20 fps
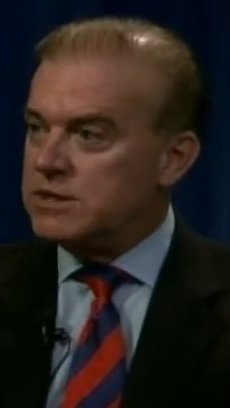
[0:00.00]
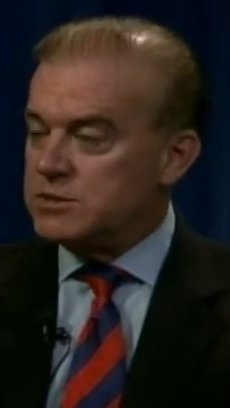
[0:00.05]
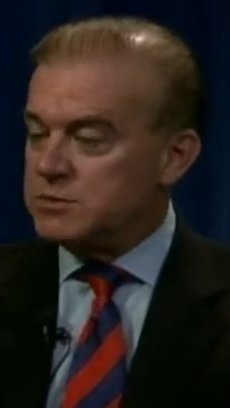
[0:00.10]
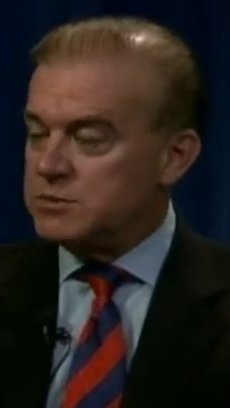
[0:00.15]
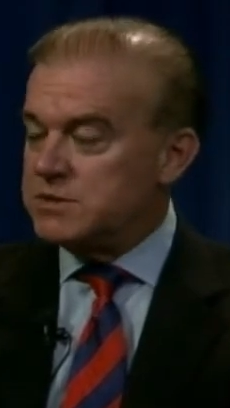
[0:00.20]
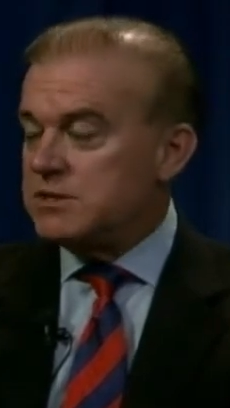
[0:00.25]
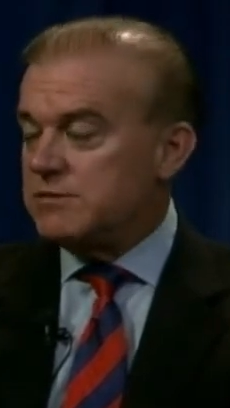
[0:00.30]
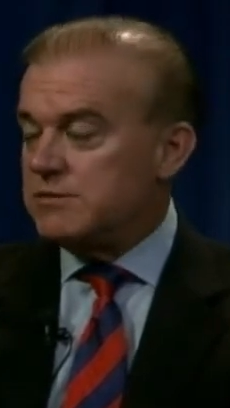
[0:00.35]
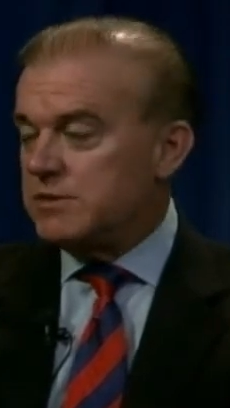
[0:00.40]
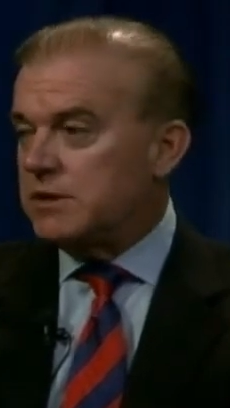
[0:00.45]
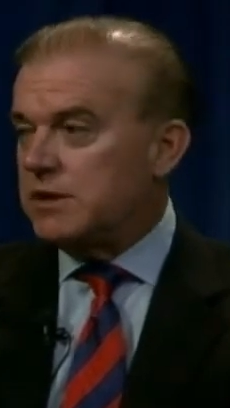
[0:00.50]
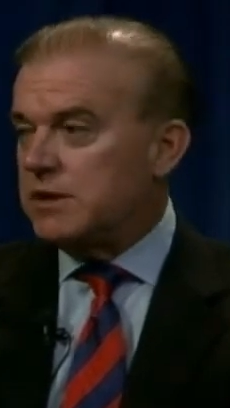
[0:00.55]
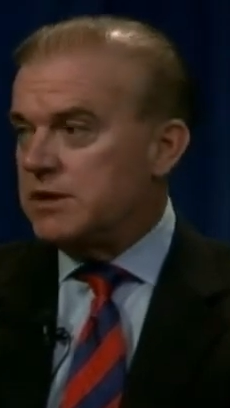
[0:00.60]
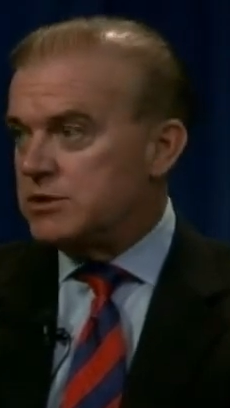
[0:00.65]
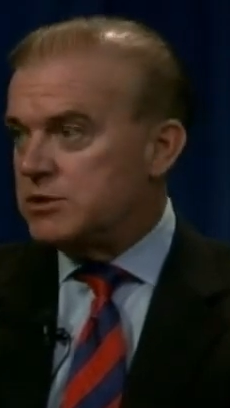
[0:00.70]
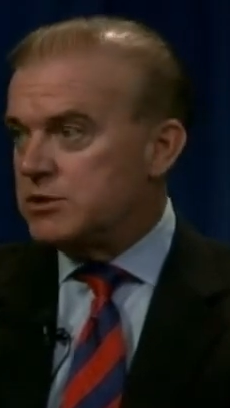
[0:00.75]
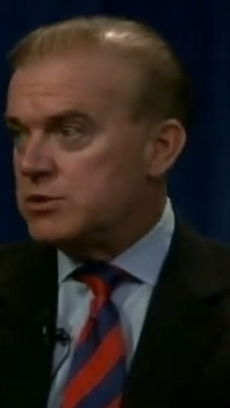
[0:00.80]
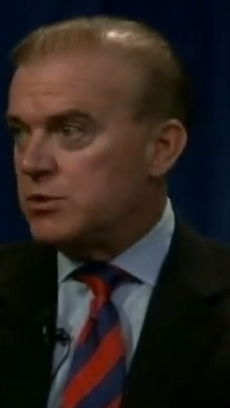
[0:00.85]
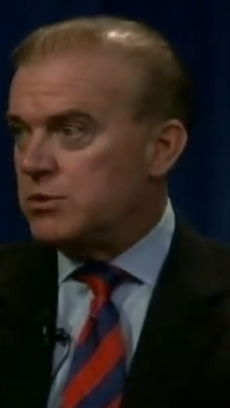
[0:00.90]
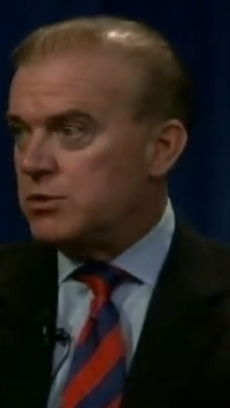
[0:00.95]
specifically
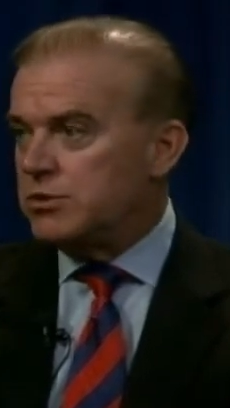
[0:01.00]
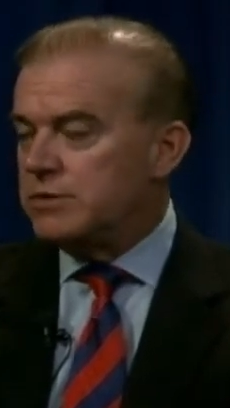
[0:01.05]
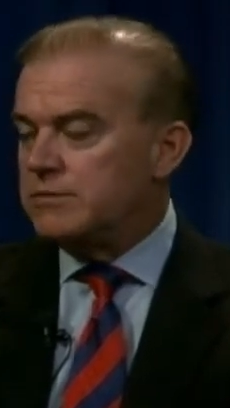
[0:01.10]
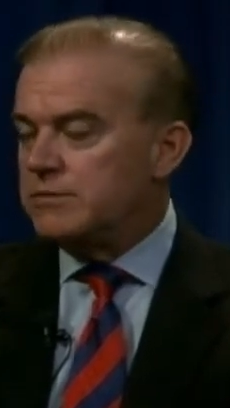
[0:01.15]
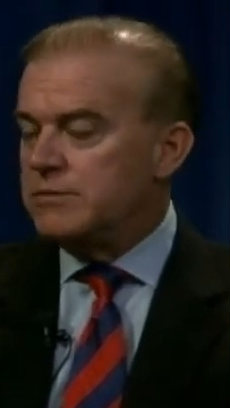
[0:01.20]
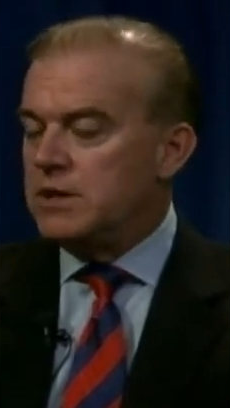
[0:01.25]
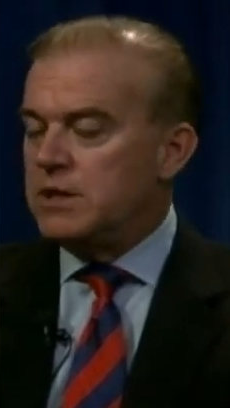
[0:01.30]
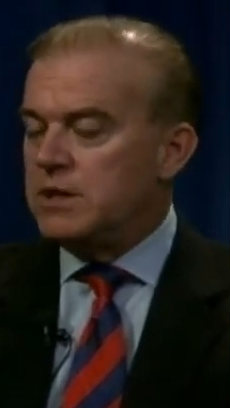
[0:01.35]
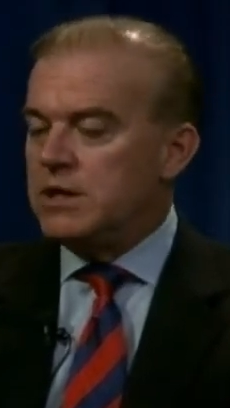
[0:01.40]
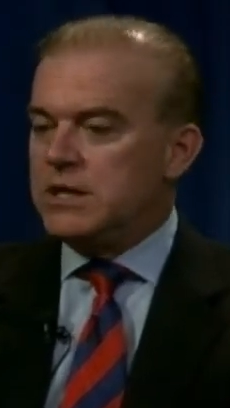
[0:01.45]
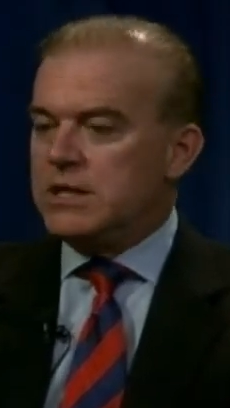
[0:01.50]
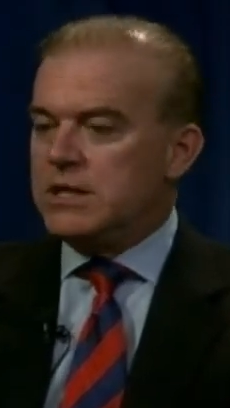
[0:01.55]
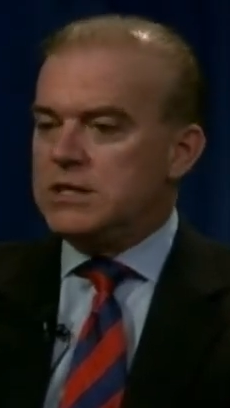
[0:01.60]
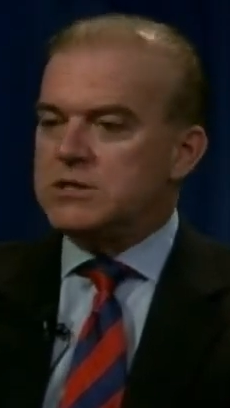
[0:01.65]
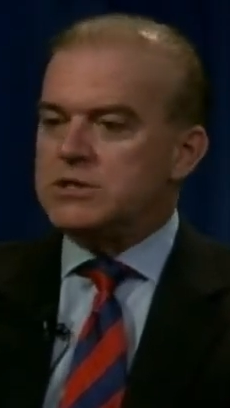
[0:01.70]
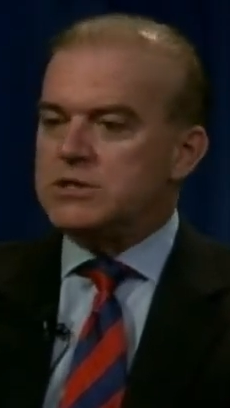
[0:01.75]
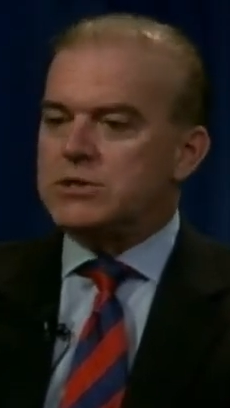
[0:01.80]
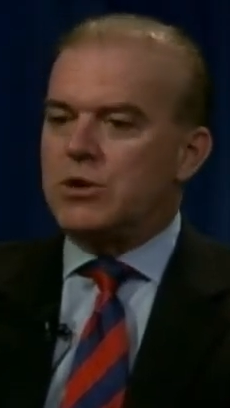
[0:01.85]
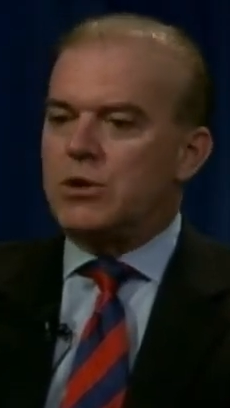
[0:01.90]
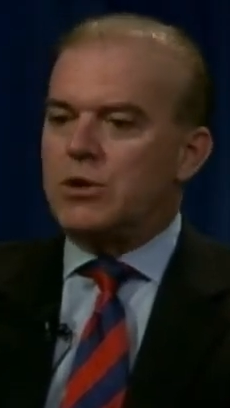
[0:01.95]
the shoulder.
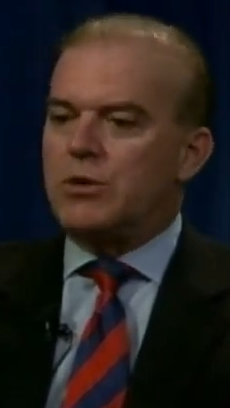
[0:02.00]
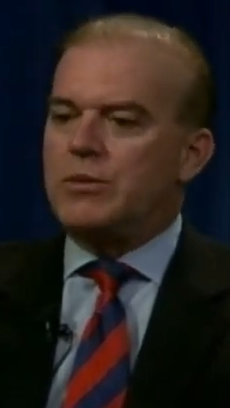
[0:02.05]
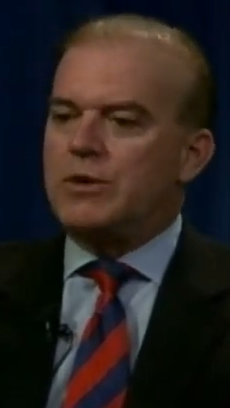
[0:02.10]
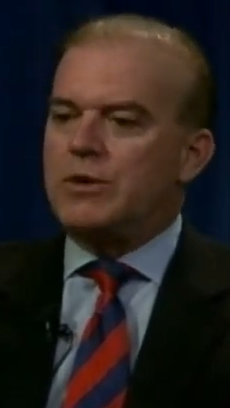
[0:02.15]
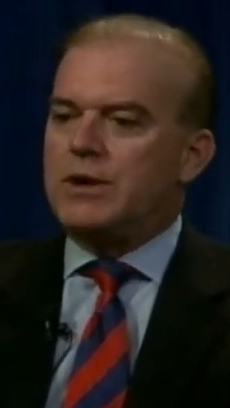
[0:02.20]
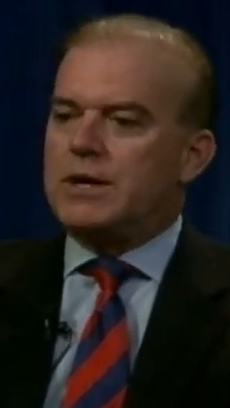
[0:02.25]
So,